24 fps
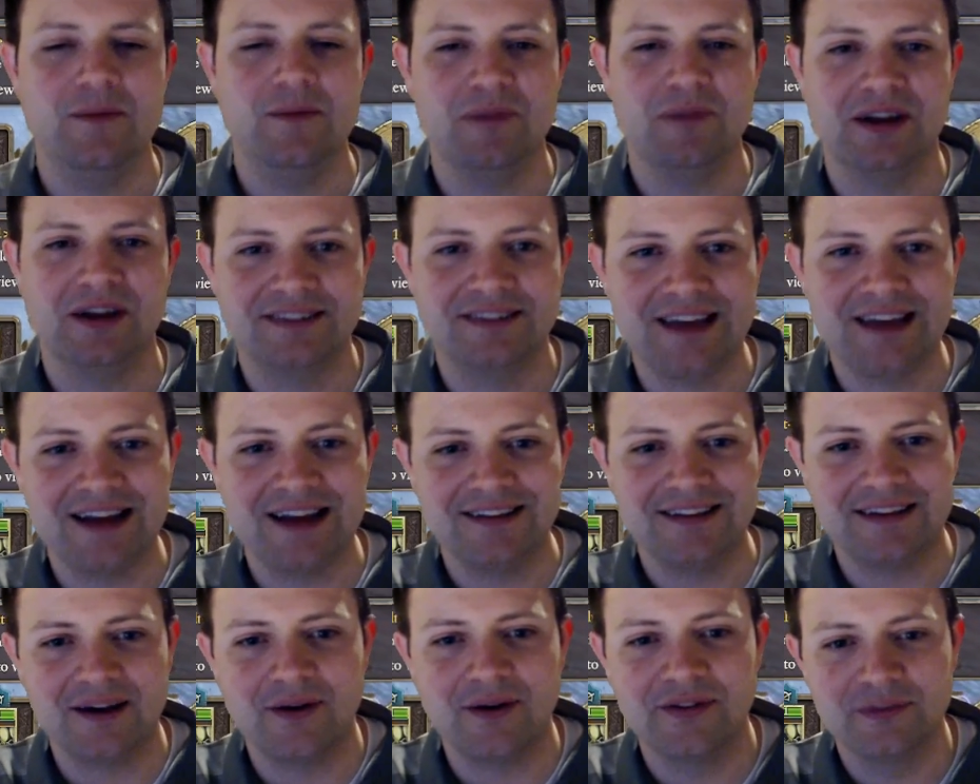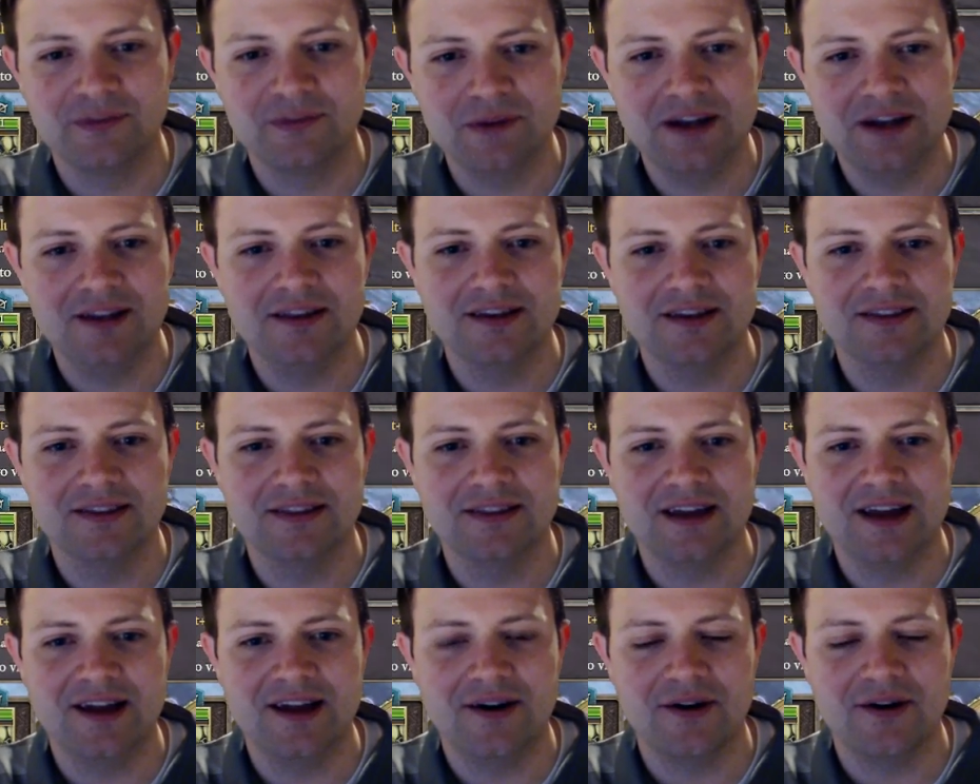because that tells me that
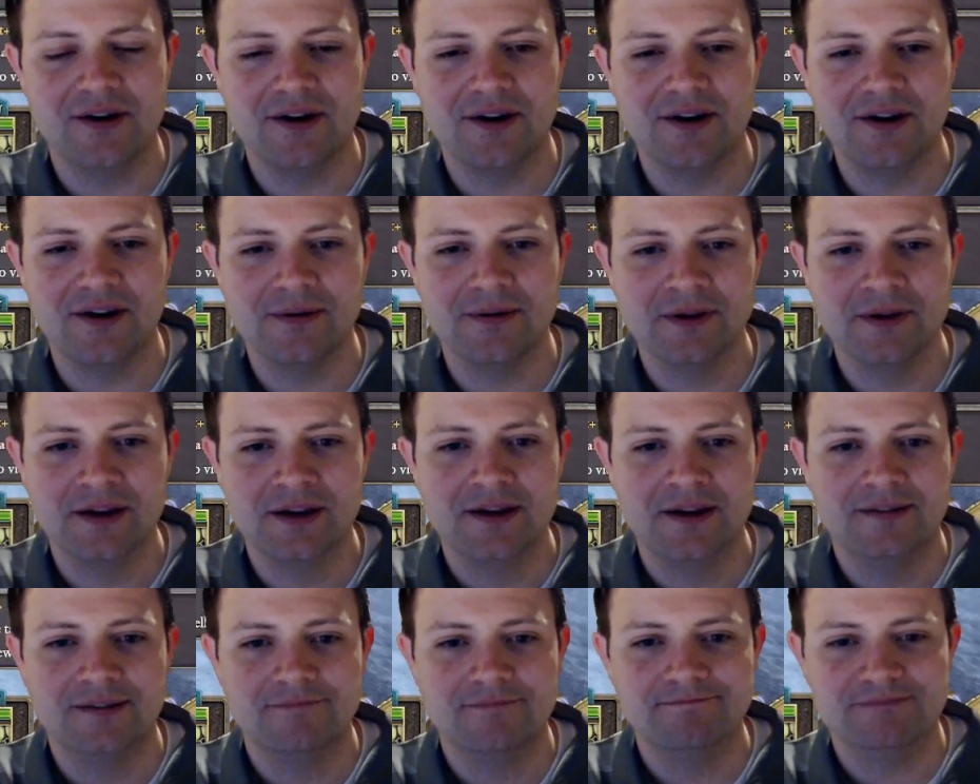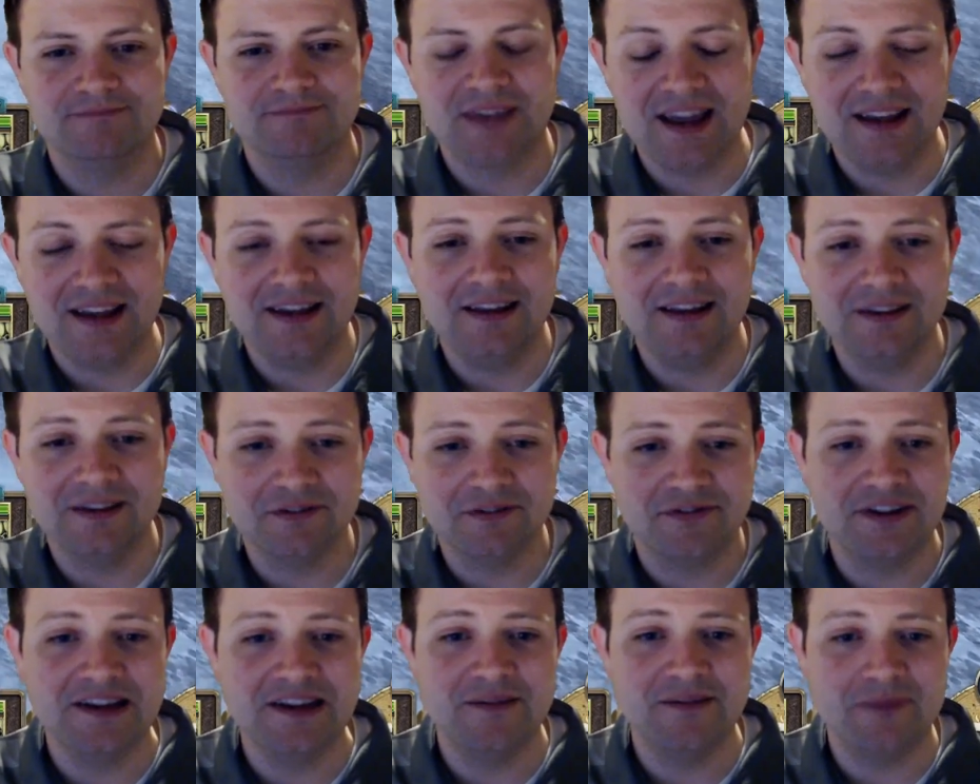they are taking the
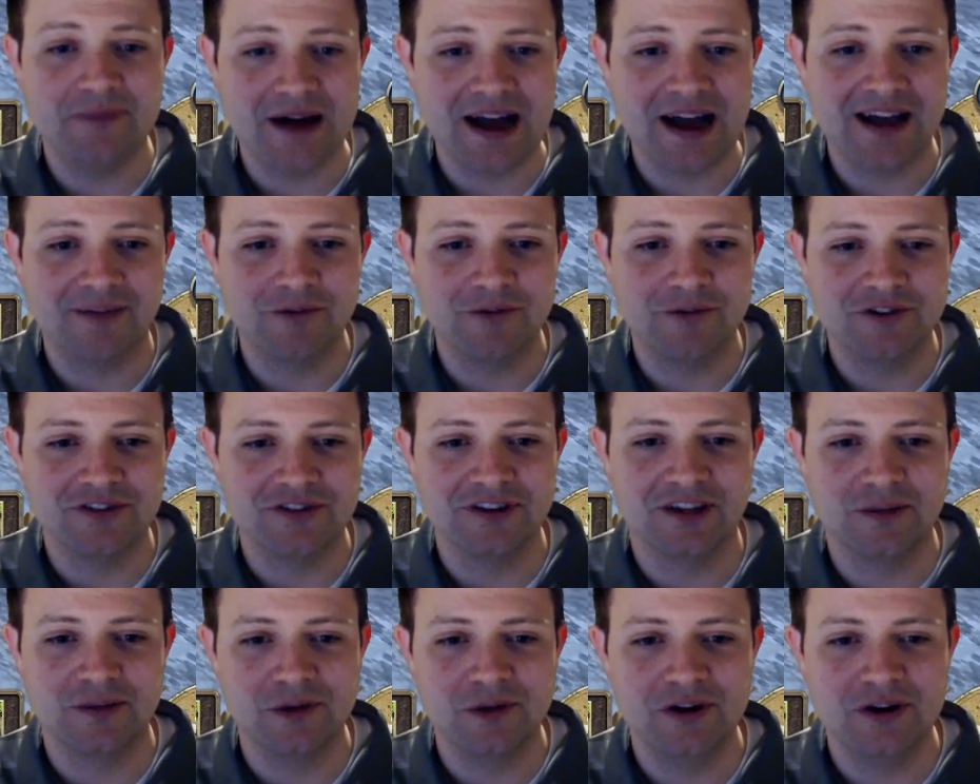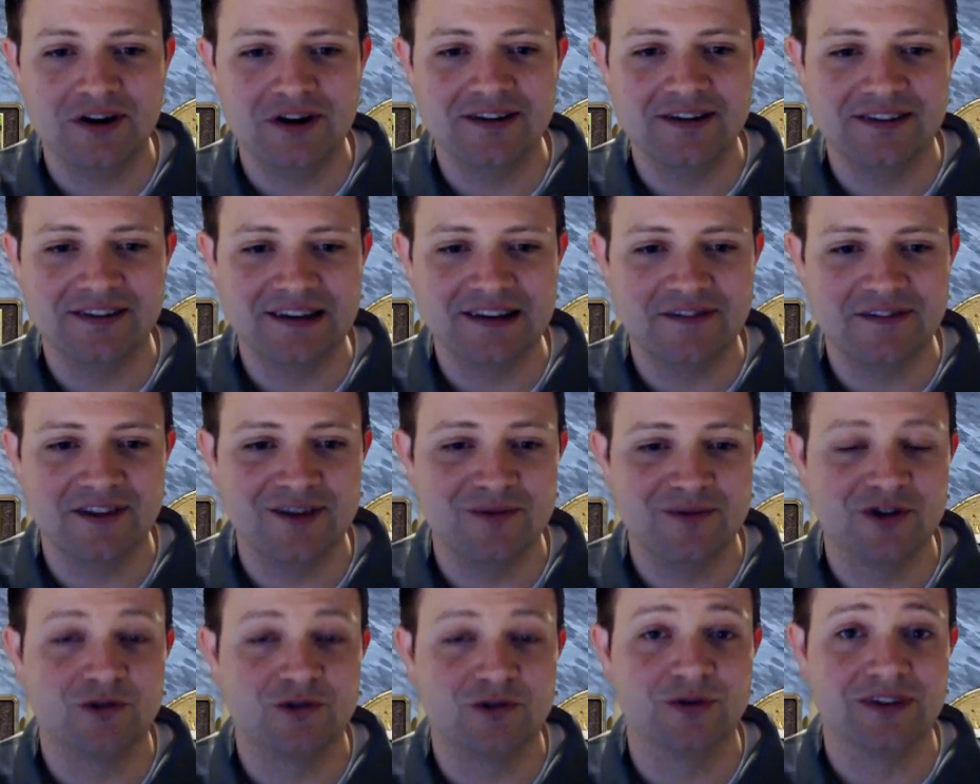feedback which the community has given
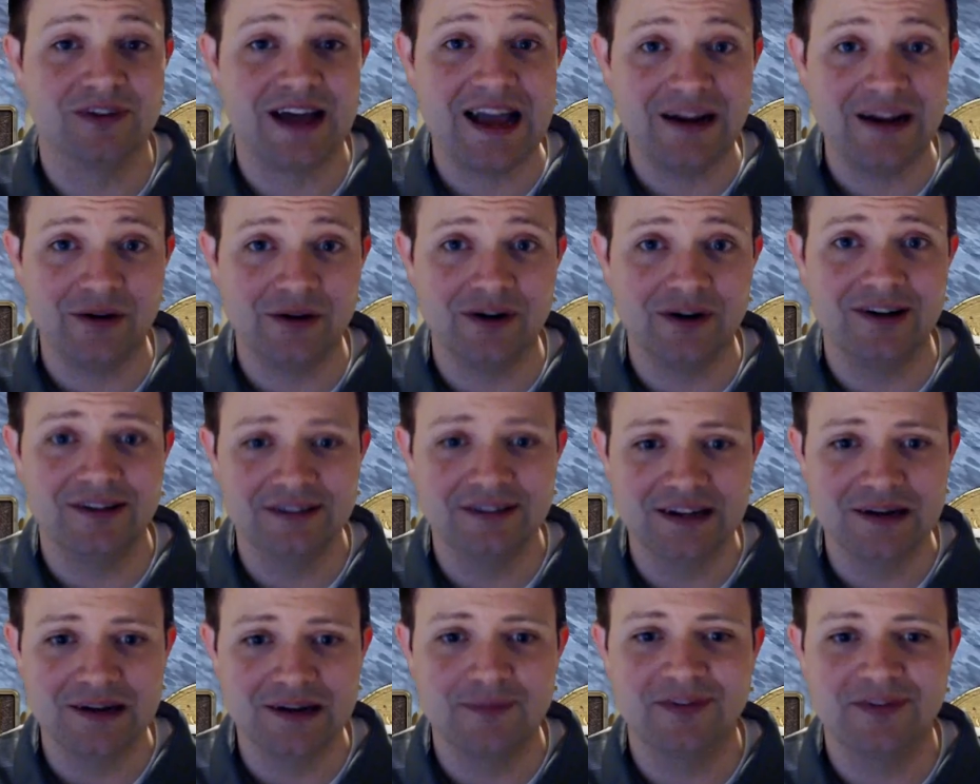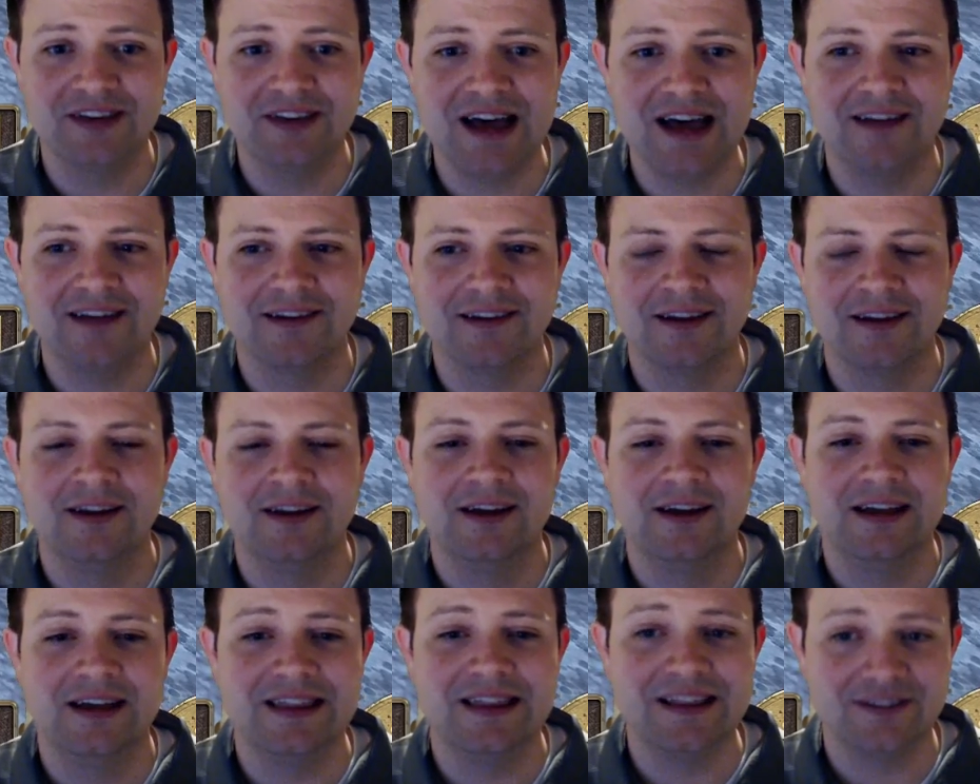them, which was angry and upset,
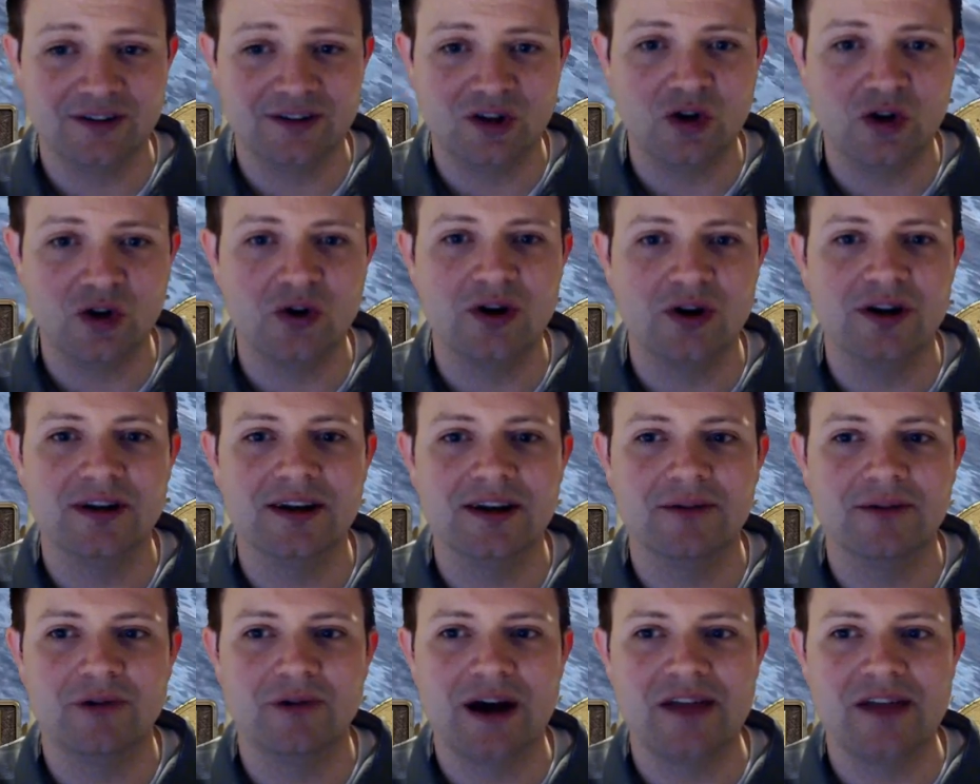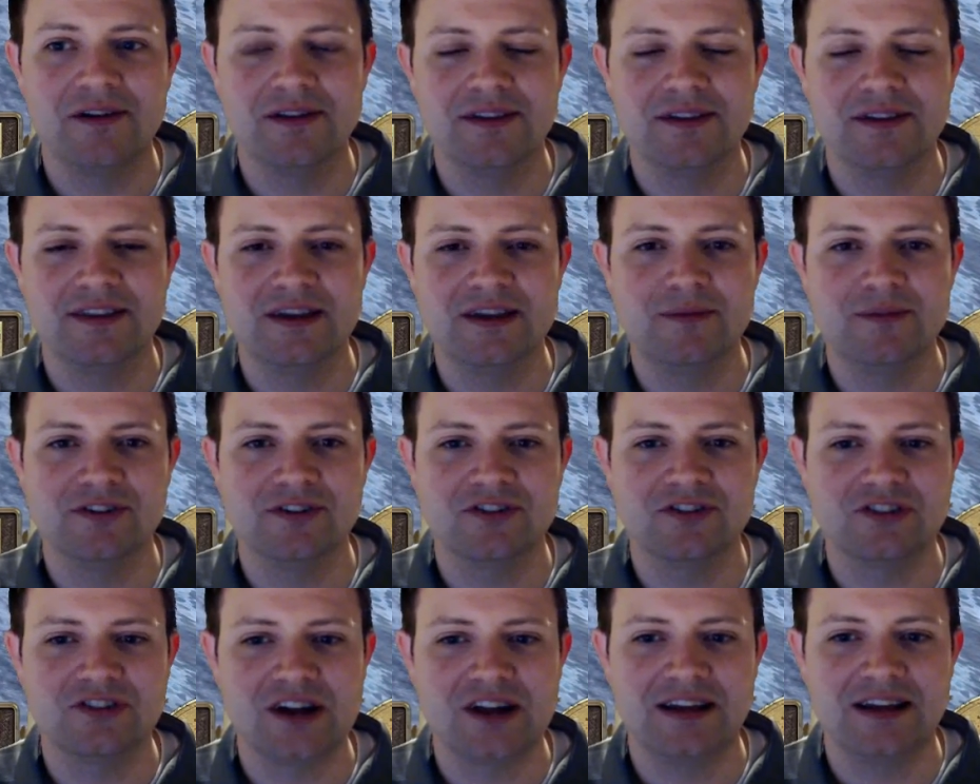and that's good. Rather than them
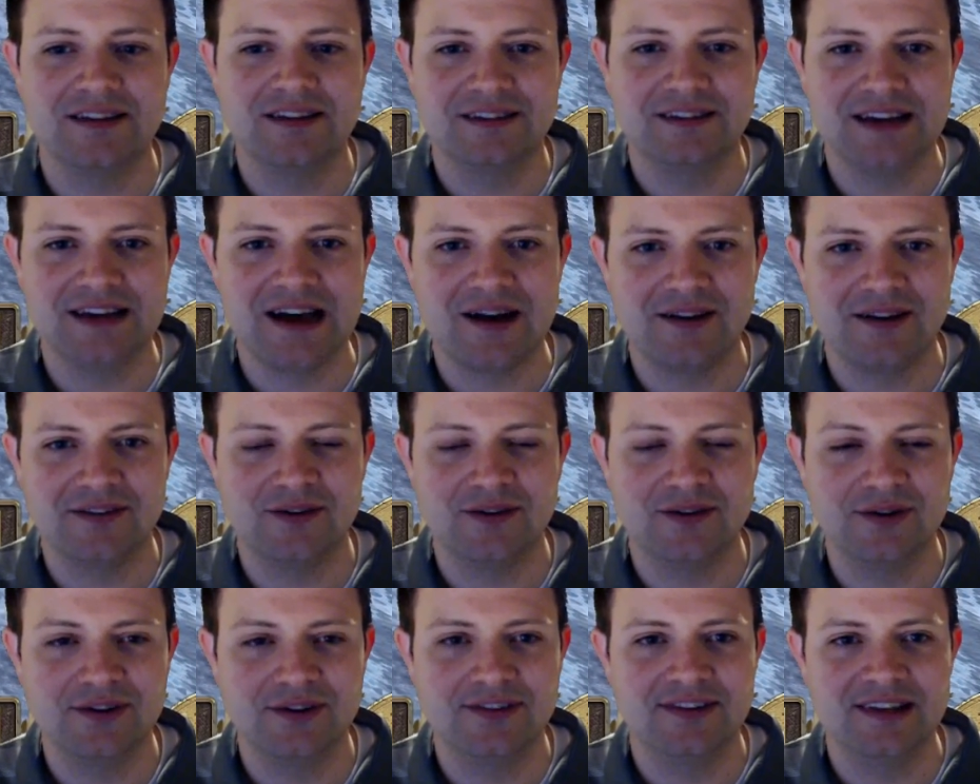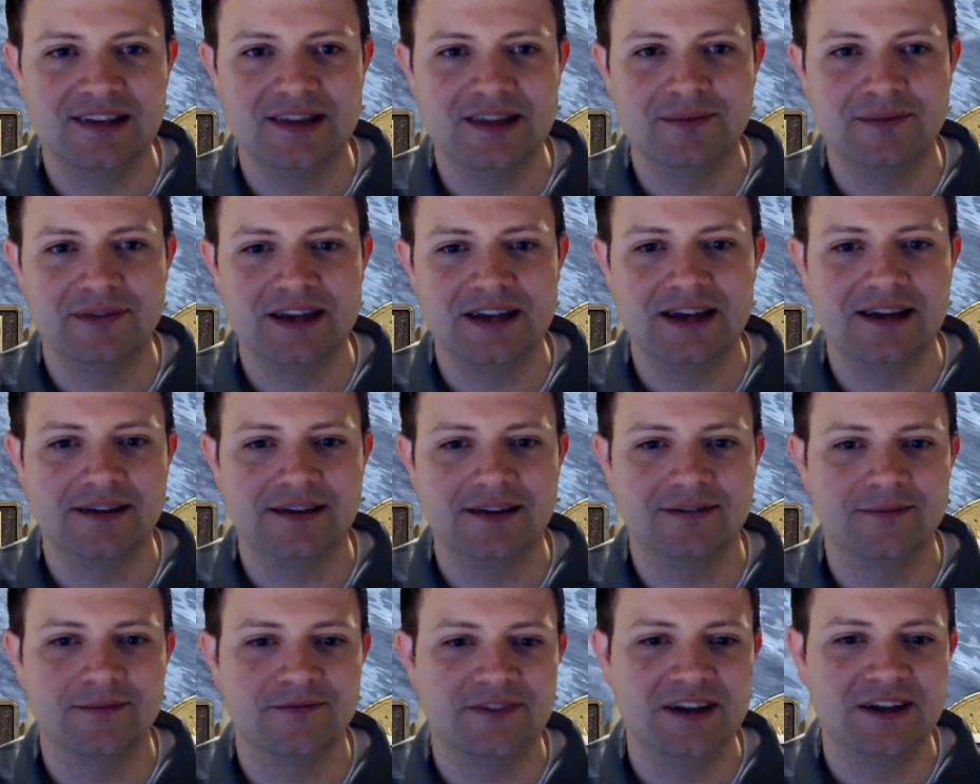just shutting us down, it's good to see them taking
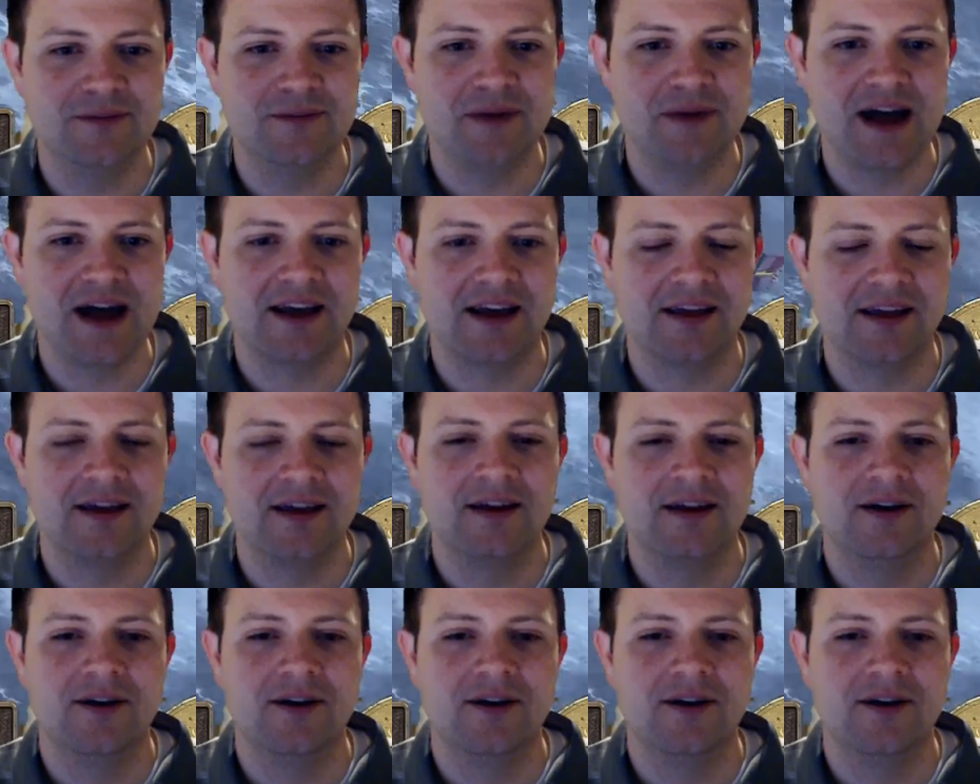some feedback.